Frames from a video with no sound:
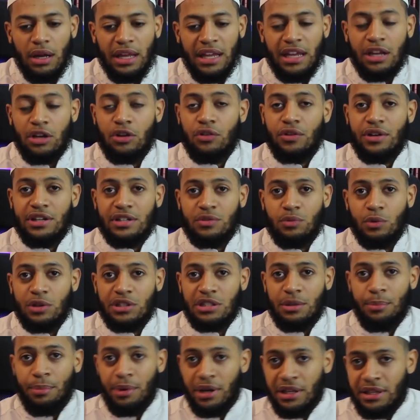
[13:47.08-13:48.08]
ignorance
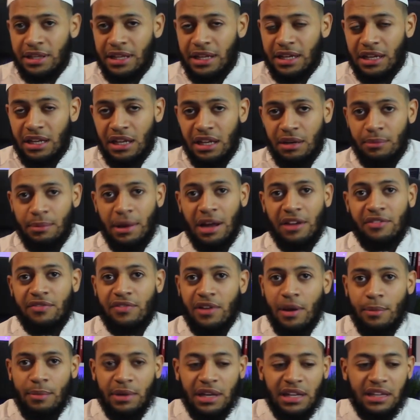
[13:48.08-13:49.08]
was abundant in my
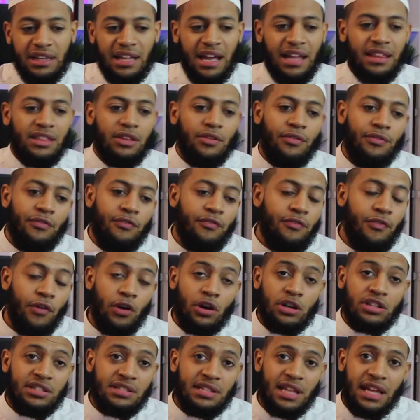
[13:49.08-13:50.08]
family, that the
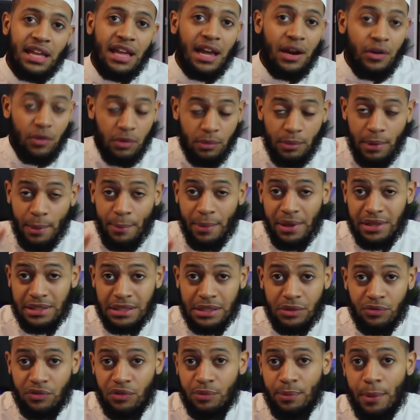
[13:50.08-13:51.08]
first day, I
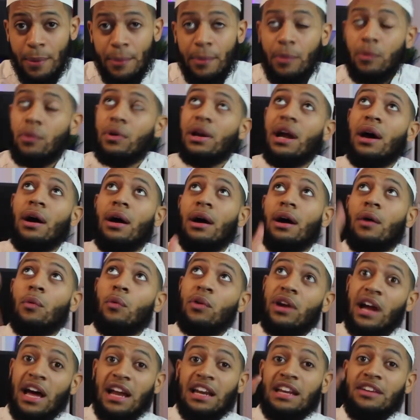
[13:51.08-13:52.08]
still remember
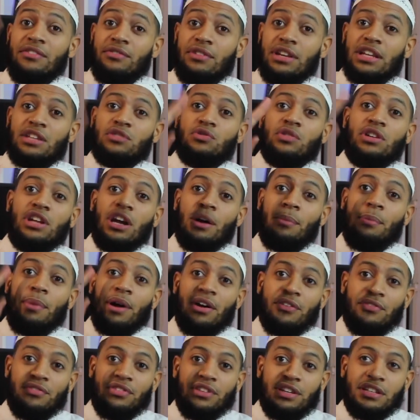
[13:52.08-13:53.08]
when I lived literally
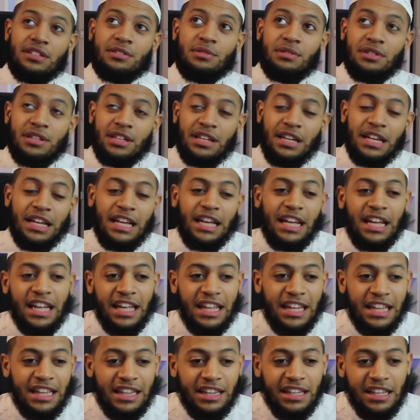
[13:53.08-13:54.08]
above this
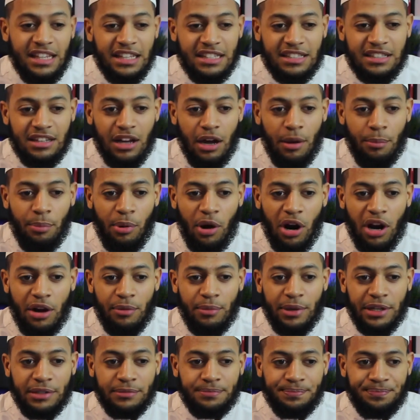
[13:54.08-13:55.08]

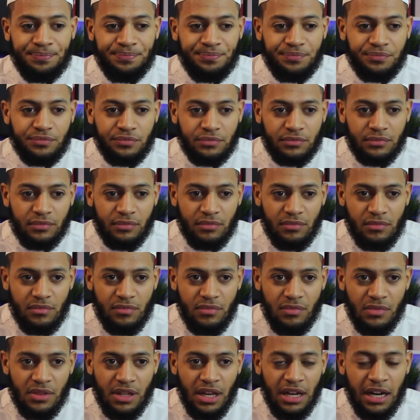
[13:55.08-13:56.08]
apartment,
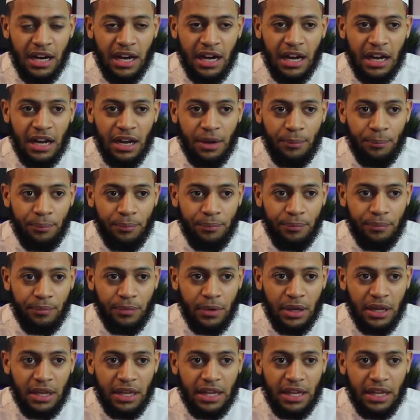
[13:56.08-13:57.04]
I